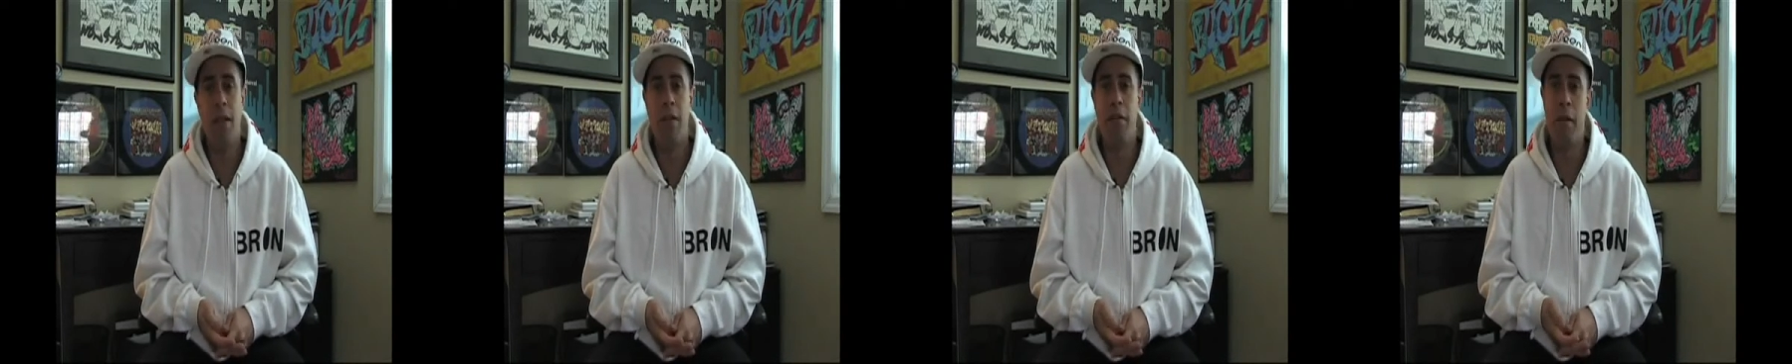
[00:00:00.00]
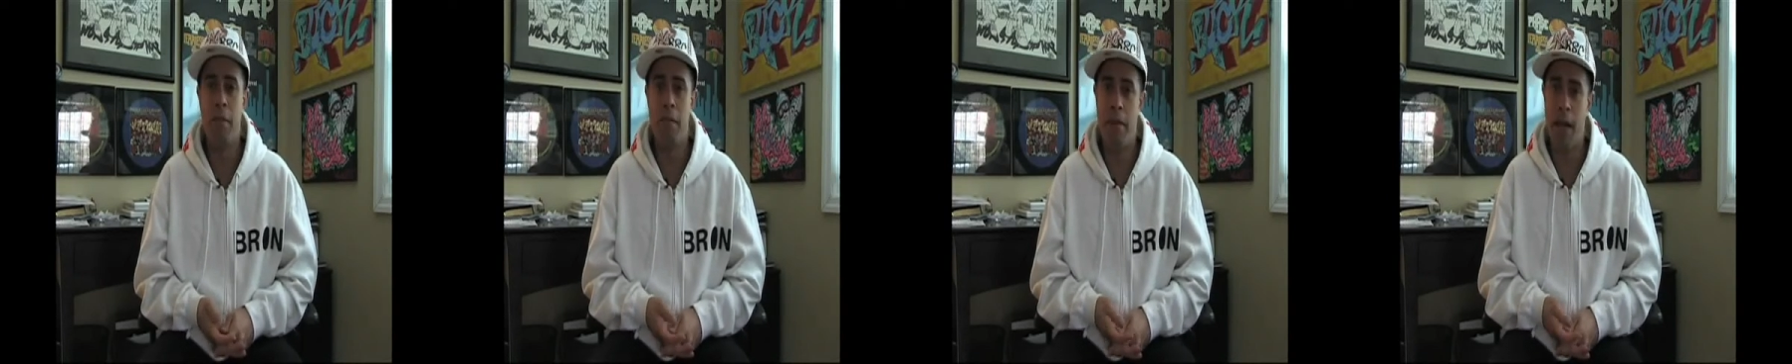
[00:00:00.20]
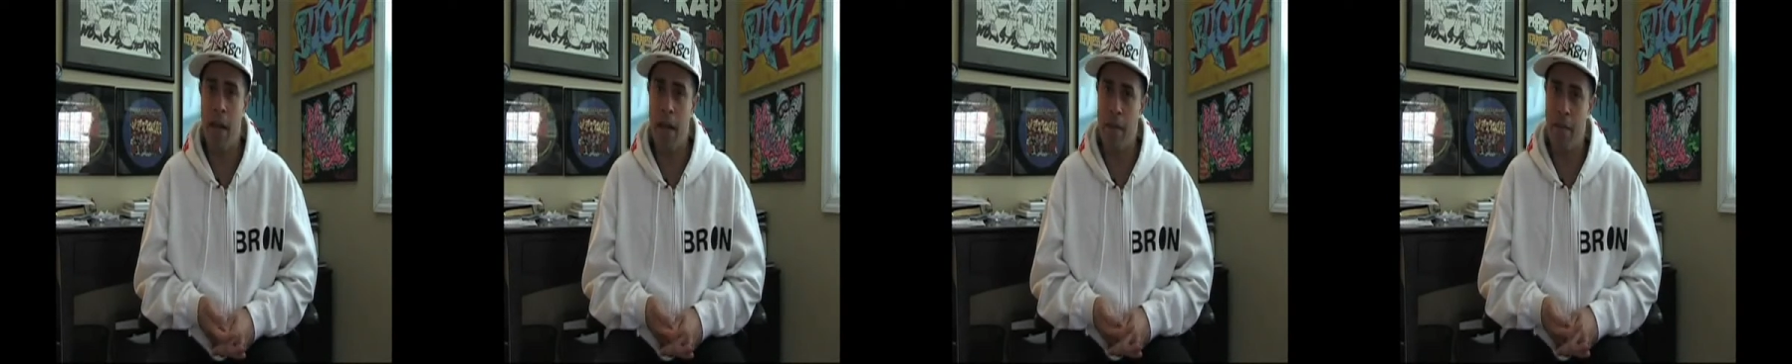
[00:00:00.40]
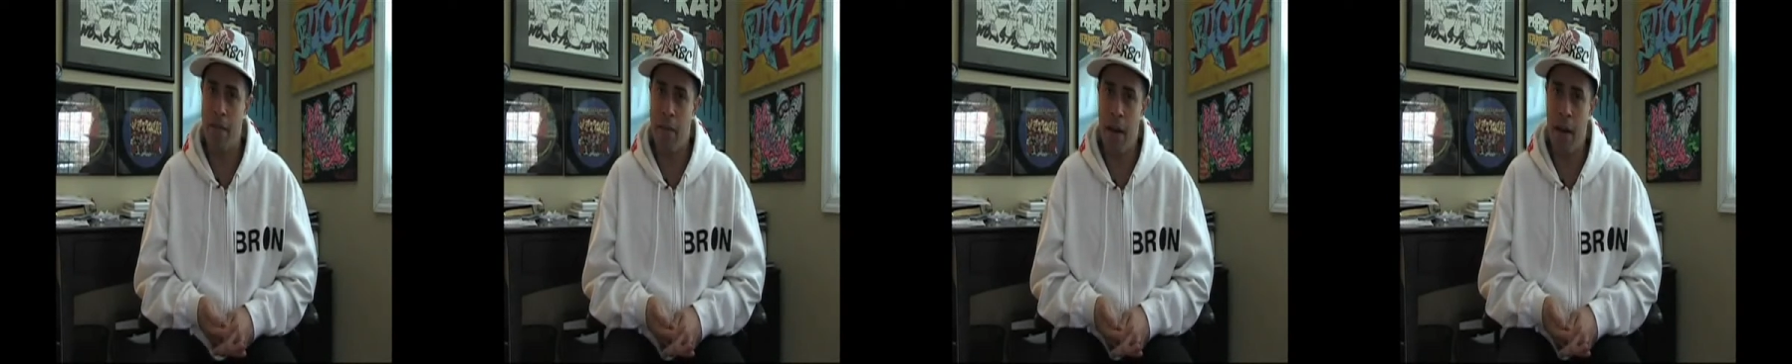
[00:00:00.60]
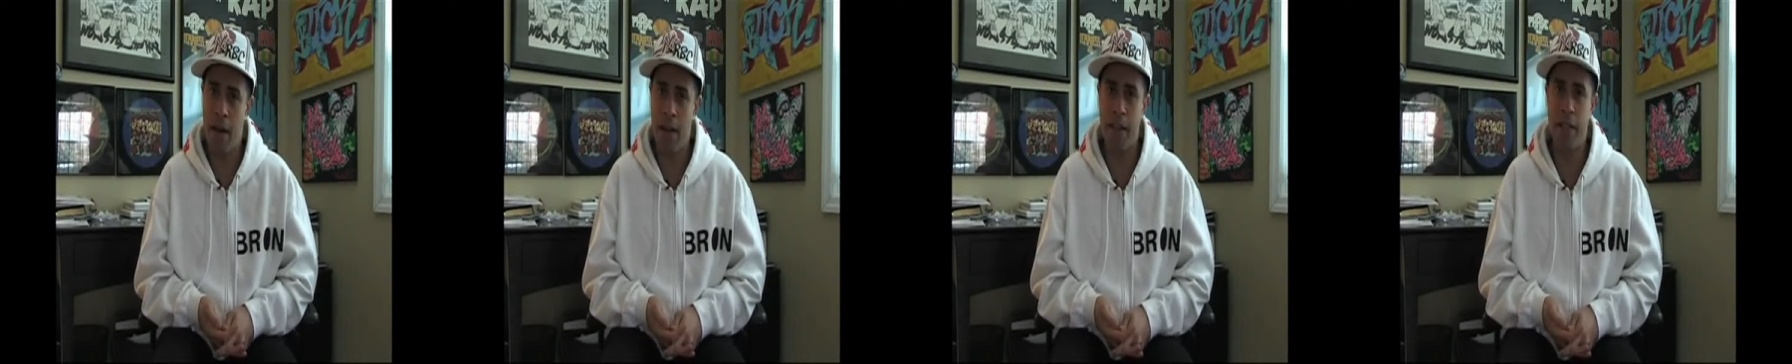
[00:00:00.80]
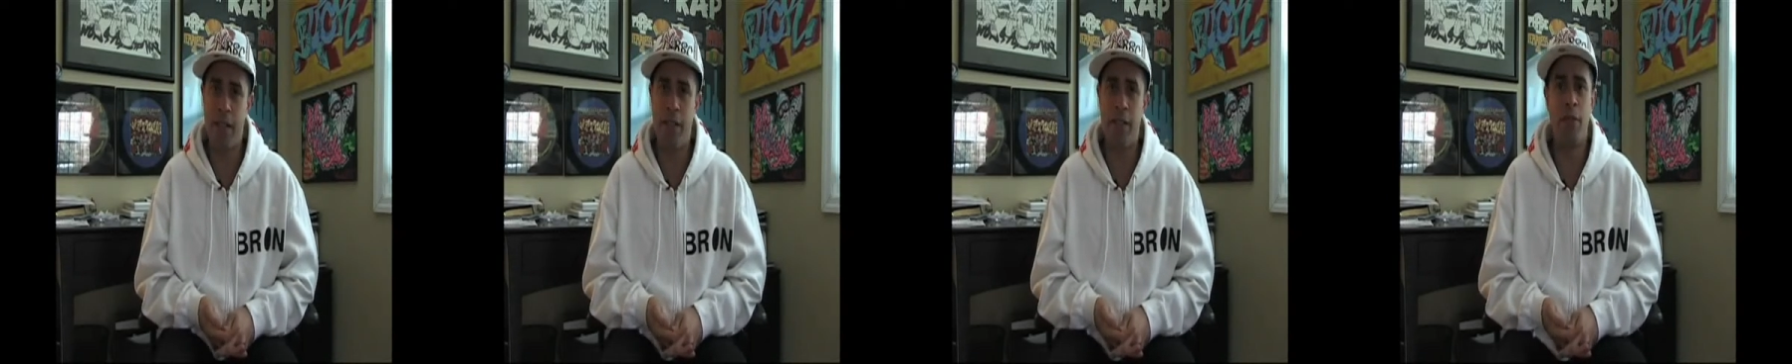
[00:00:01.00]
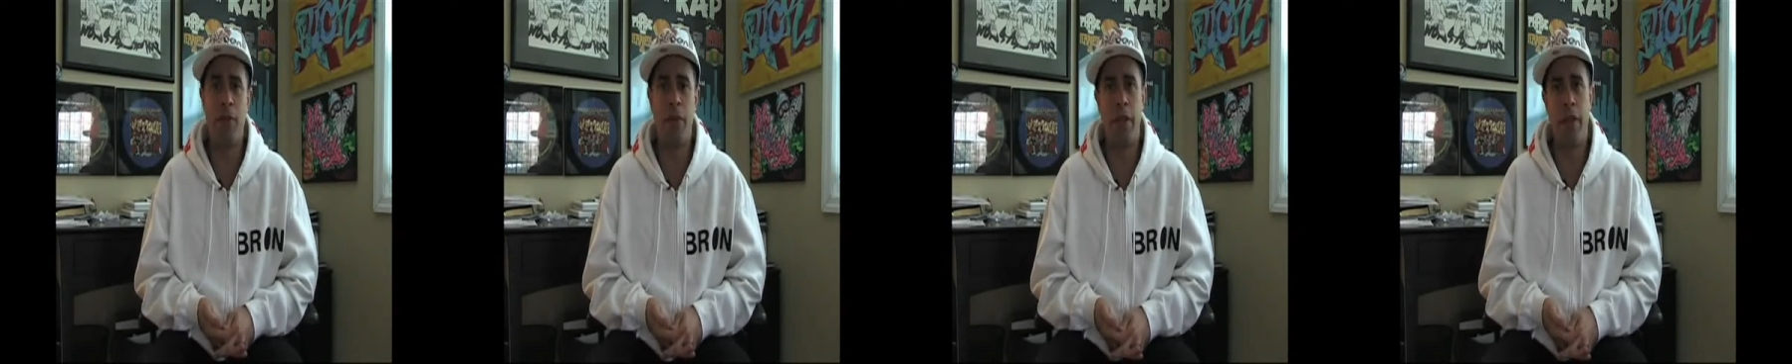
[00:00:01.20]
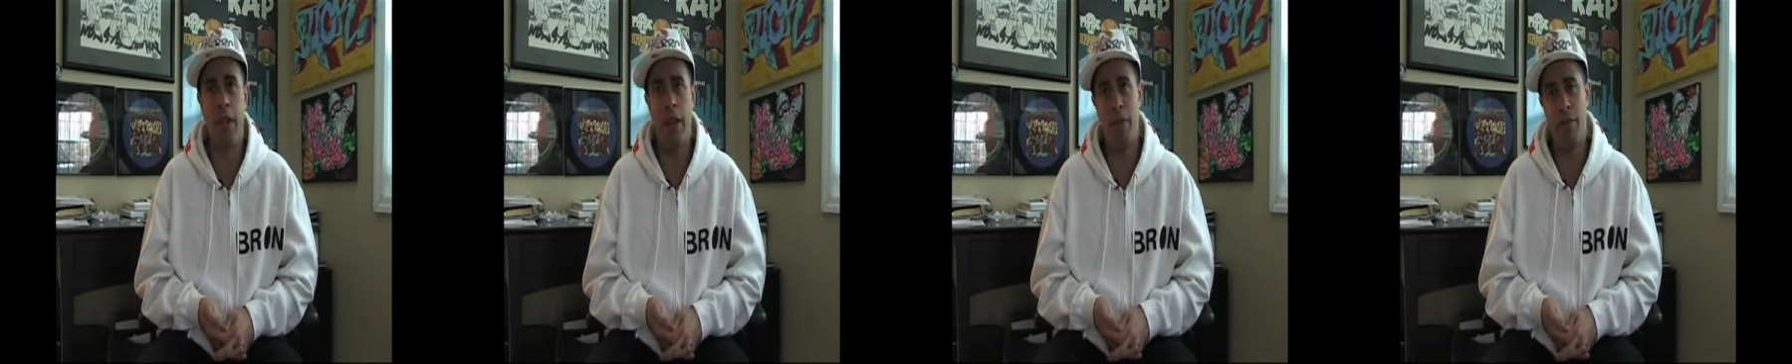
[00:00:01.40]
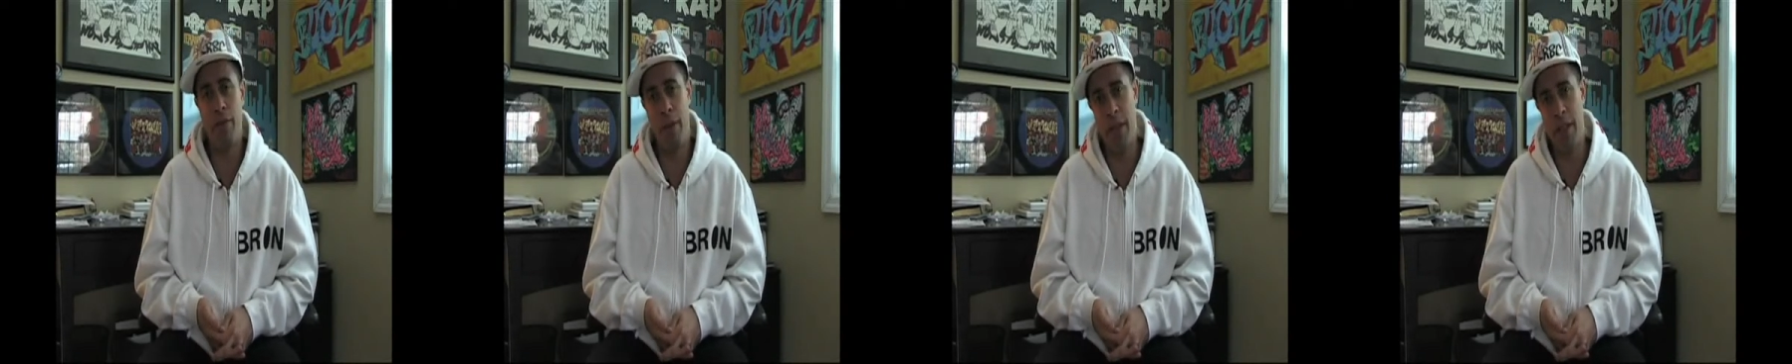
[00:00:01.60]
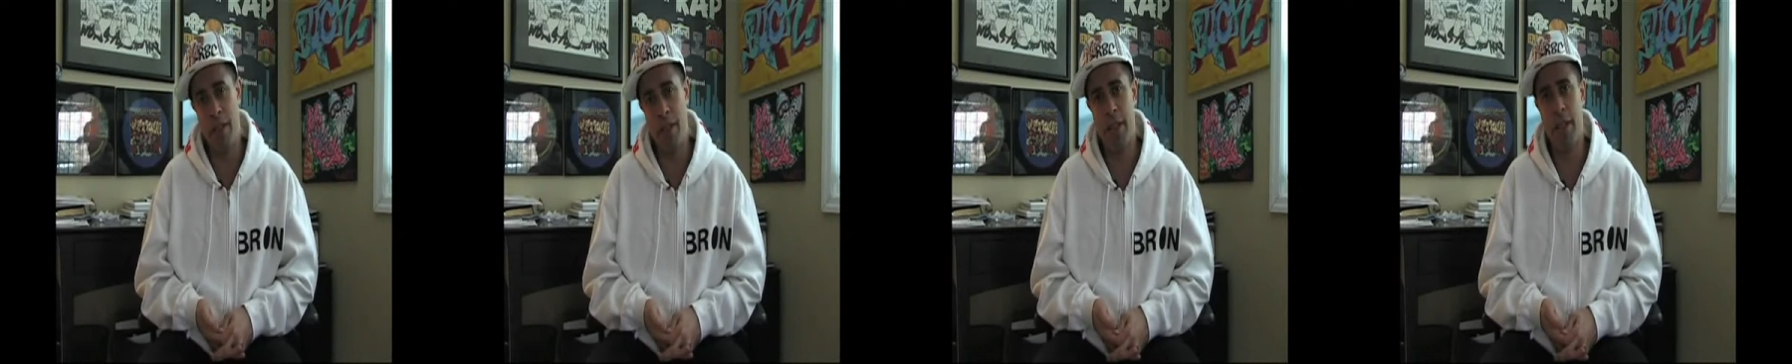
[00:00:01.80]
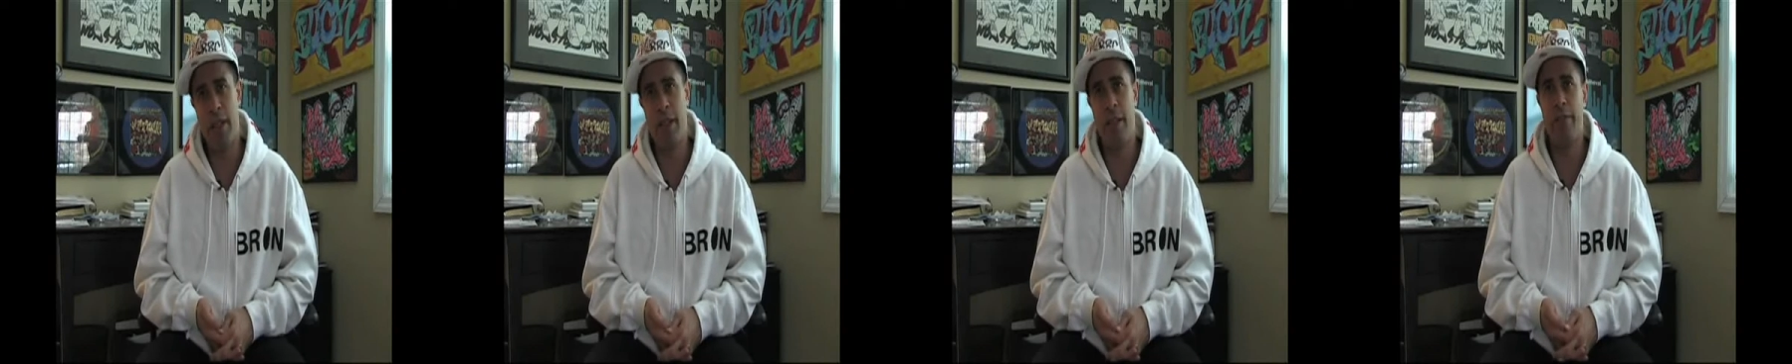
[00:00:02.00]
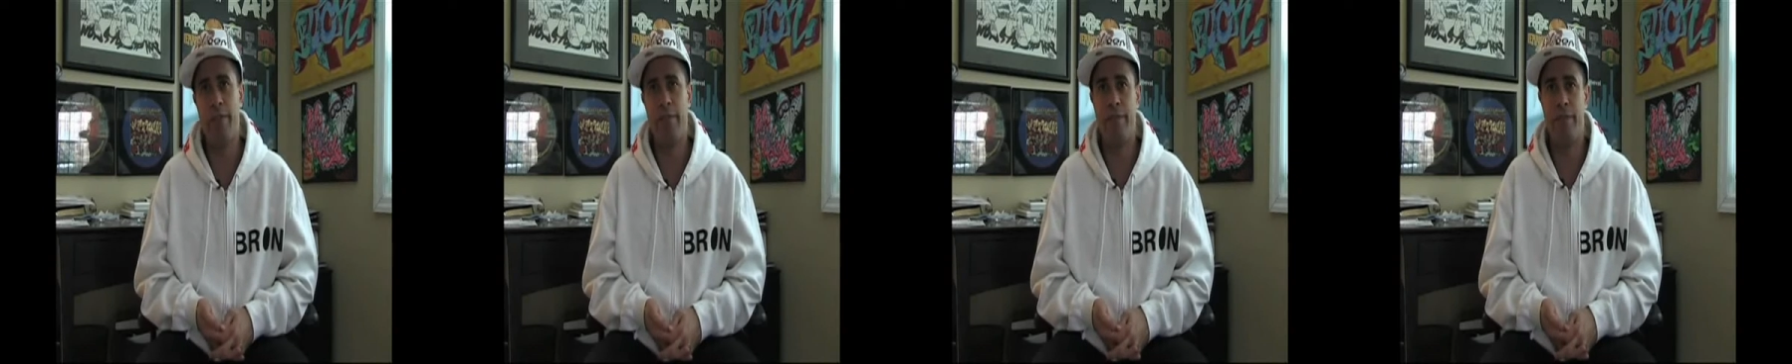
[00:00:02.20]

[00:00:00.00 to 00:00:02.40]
but Bambaataa is the one that raised it.